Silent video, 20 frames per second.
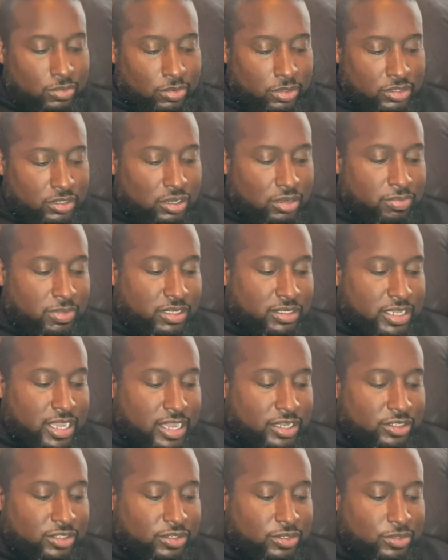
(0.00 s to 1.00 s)
What's going to be
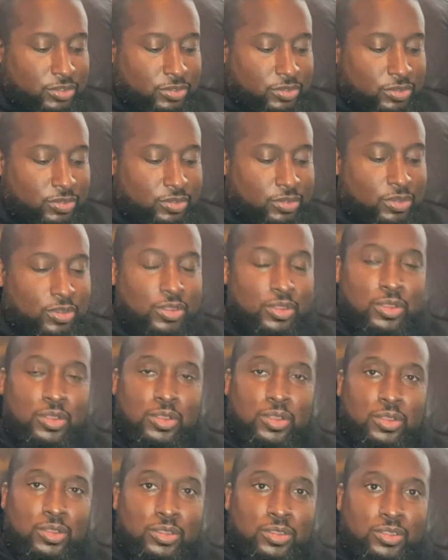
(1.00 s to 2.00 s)
attached to?
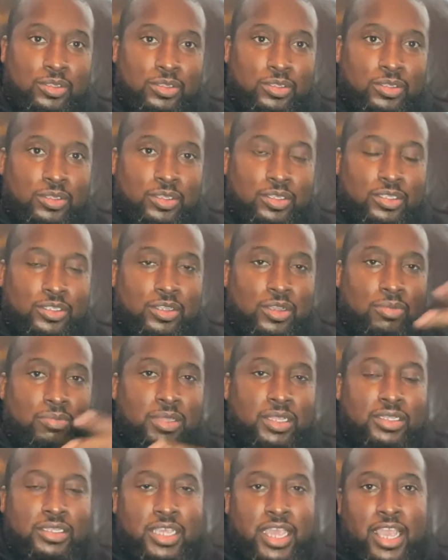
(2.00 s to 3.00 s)
It's
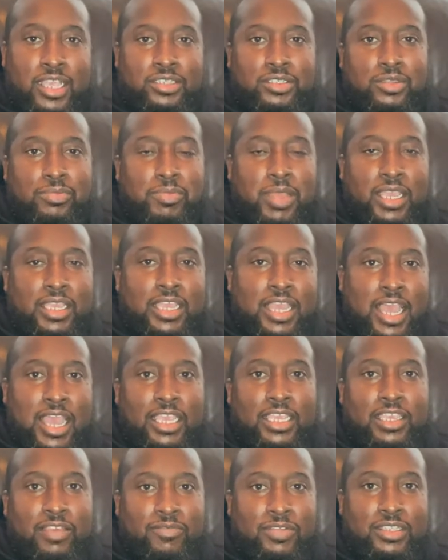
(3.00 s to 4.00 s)
going to be attached to my
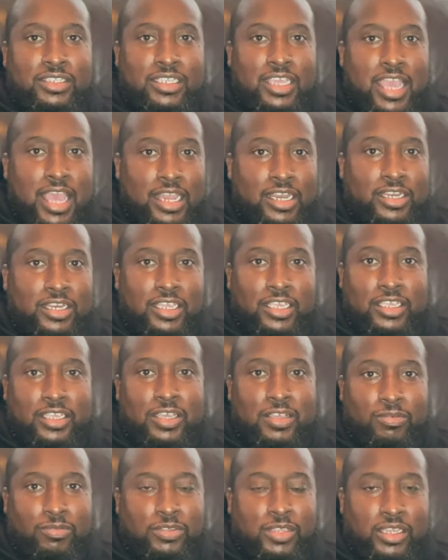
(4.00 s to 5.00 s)
God-given talent and
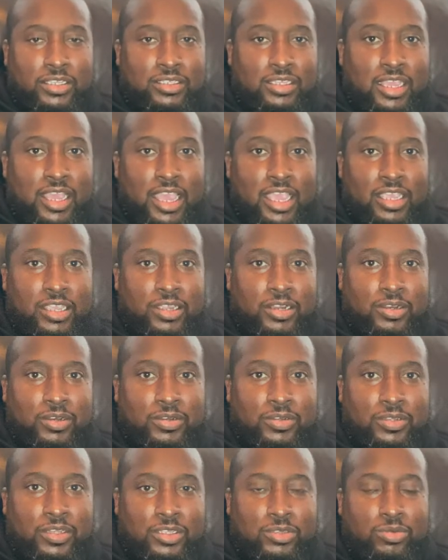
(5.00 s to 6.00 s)
gifts. That's the anchor.
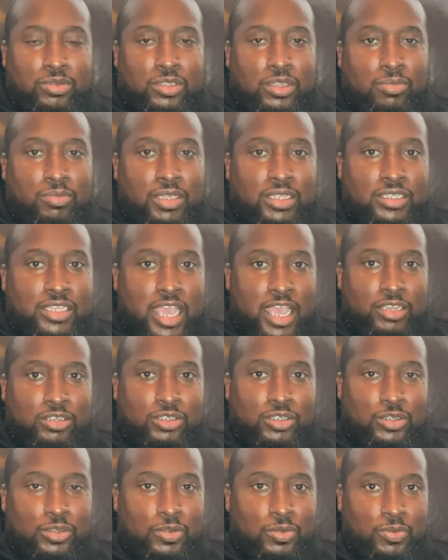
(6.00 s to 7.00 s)
That's what's going to be
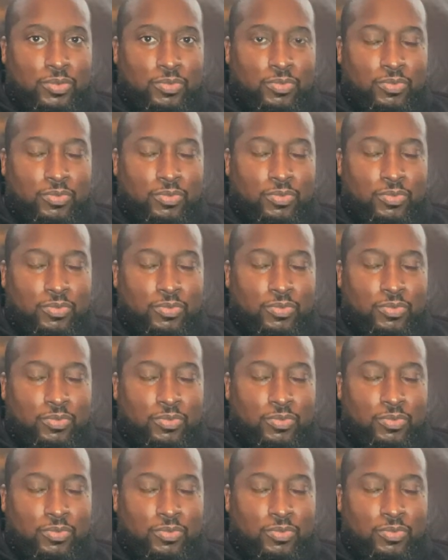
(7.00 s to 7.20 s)
attached to